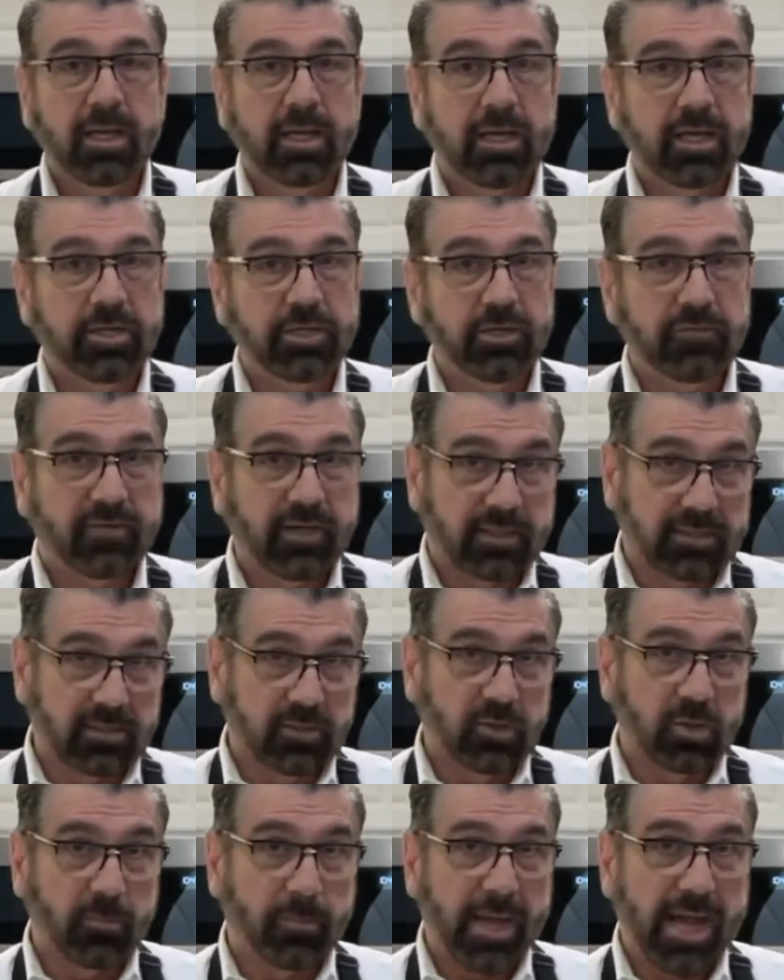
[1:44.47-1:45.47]
and you've got the
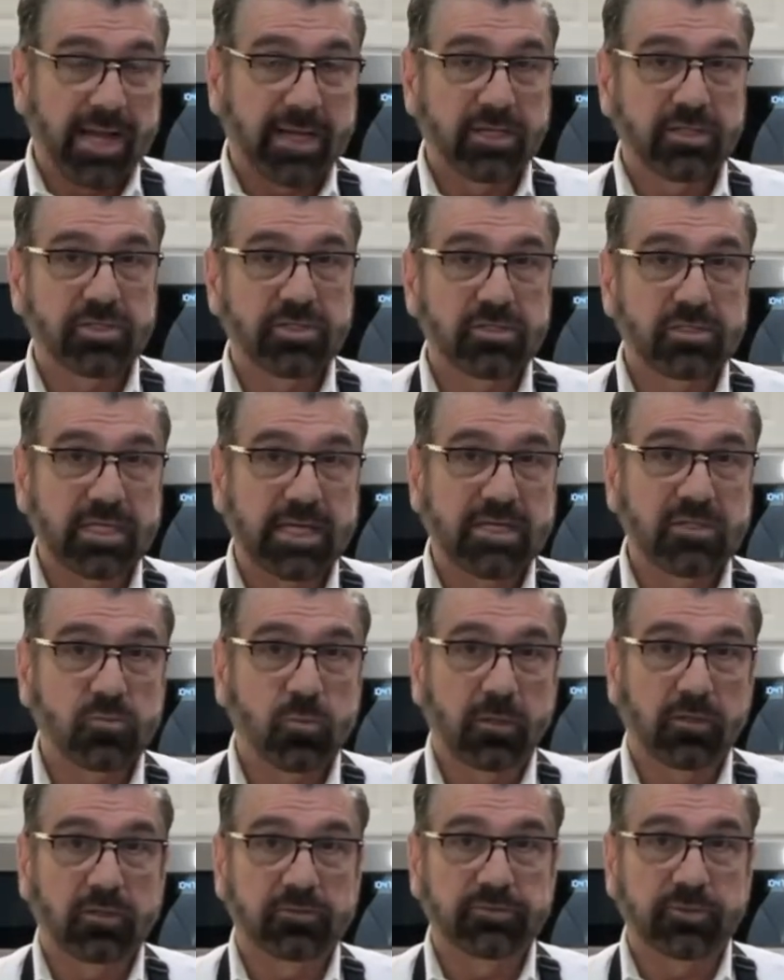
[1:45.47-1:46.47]
little packages, each
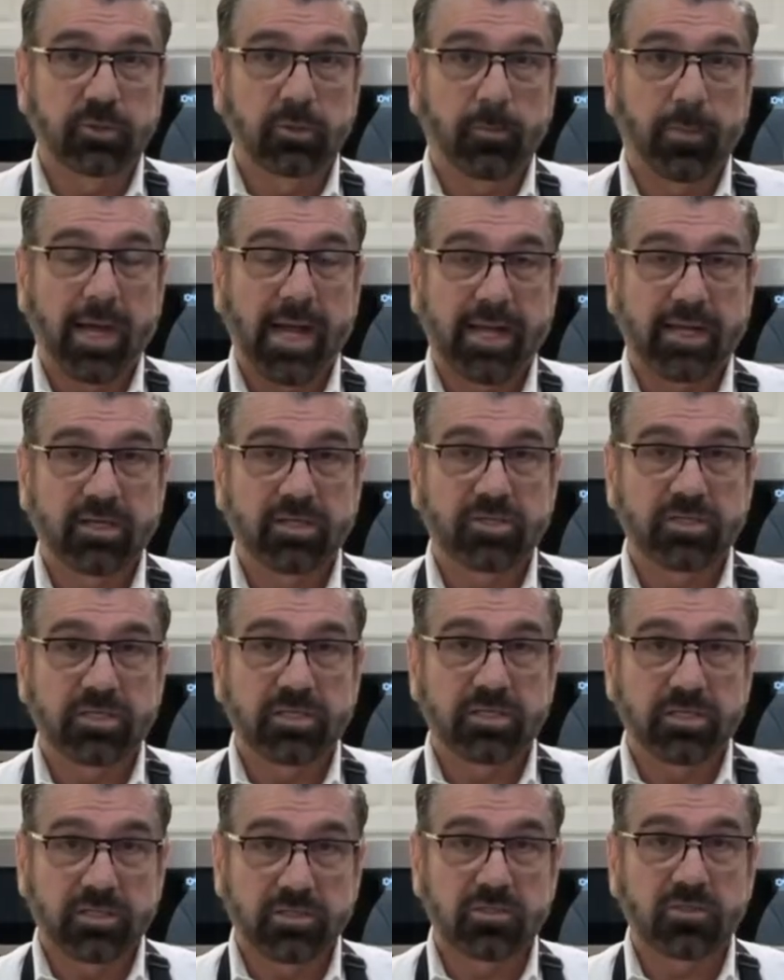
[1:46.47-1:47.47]
one of those little
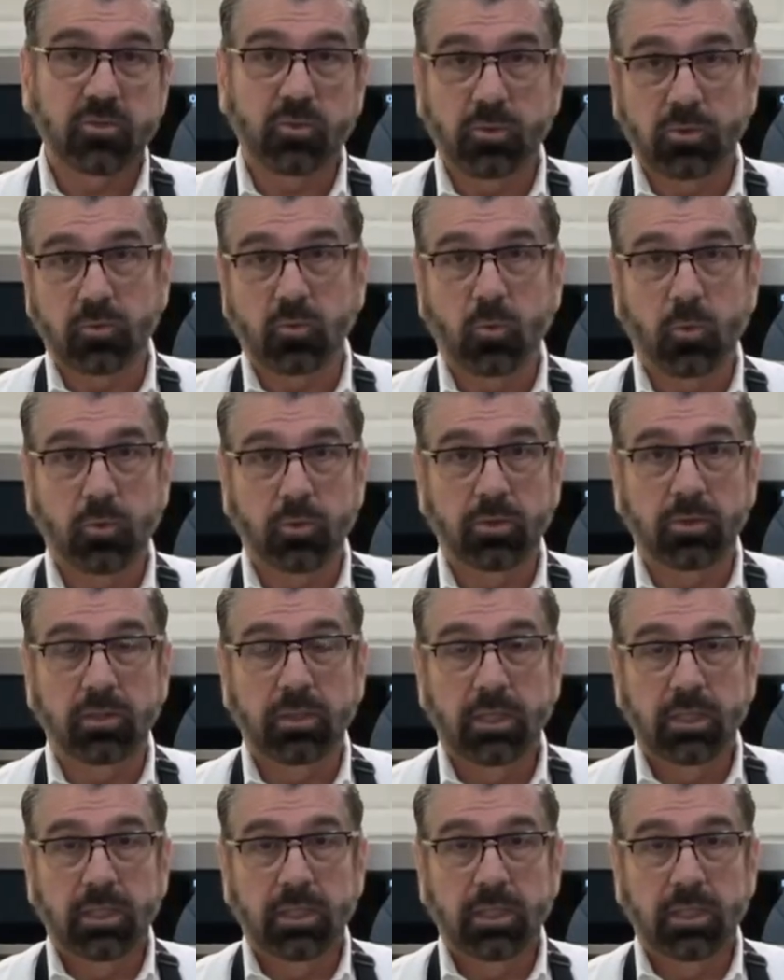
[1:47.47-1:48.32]
packages is 2¼